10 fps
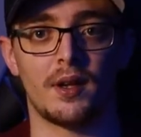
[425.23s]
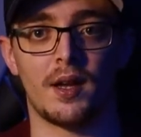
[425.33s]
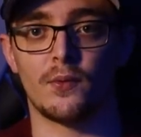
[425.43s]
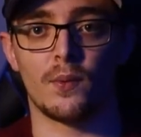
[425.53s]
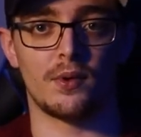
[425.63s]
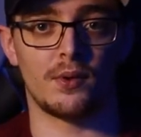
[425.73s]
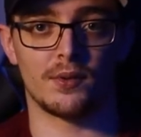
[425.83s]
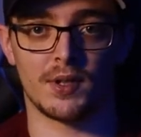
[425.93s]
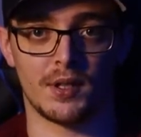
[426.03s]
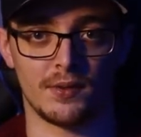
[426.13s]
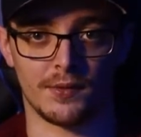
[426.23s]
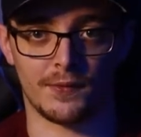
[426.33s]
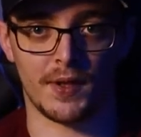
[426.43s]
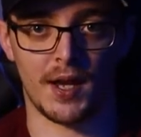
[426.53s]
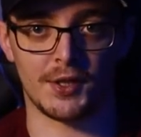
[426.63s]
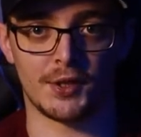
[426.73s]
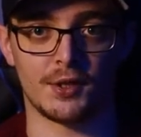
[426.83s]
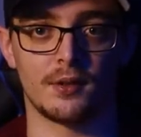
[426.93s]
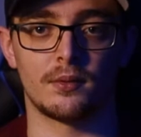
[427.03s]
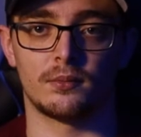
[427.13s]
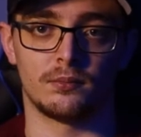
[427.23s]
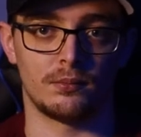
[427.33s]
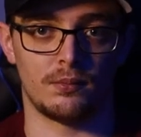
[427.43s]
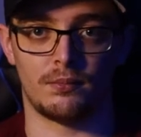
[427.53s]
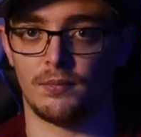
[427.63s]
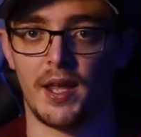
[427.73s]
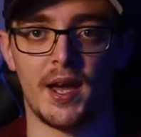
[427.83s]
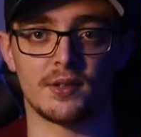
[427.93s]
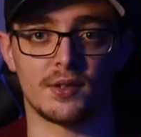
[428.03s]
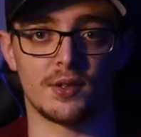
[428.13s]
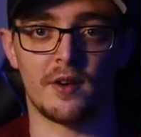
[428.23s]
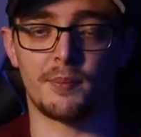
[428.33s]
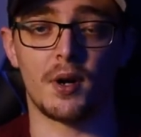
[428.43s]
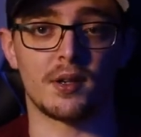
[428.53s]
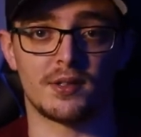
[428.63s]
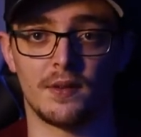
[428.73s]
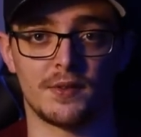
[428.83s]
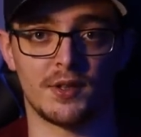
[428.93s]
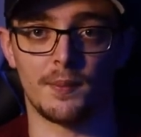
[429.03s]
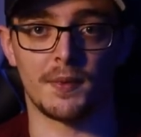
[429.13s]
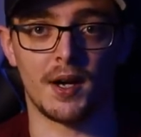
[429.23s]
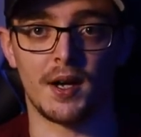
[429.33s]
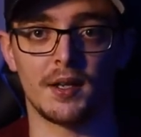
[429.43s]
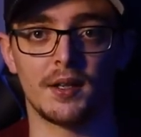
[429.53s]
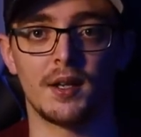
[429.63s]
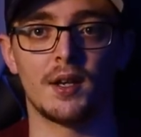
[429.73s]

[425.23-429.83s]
Everyone who knows how to use a flash has a softbox of some kind,